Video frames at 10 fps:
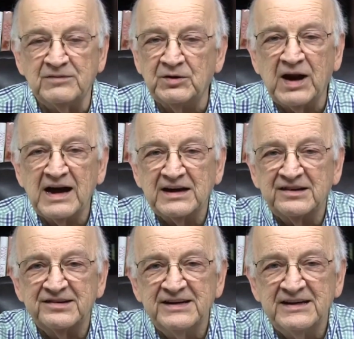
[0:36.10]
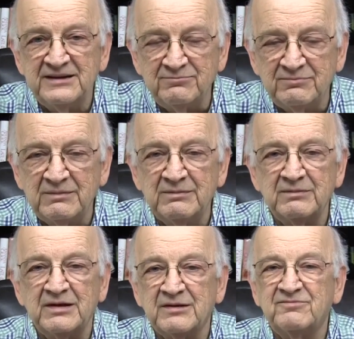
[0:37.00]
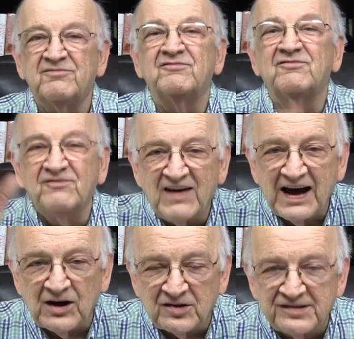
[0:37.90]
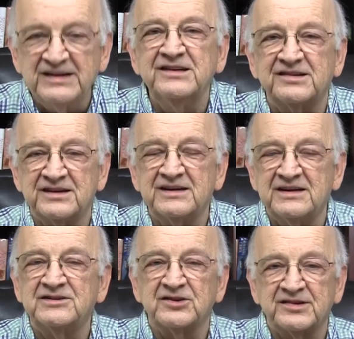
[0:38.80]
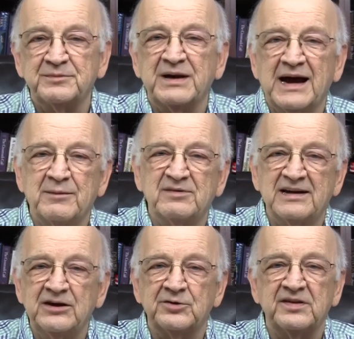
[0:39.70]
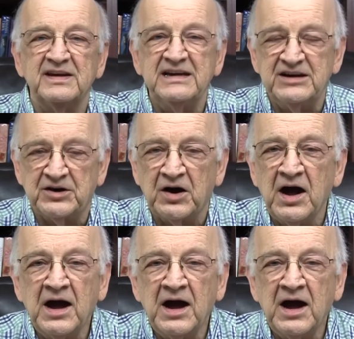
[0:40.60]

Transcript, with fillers: you're not going to see the final season until sometimes later in the year.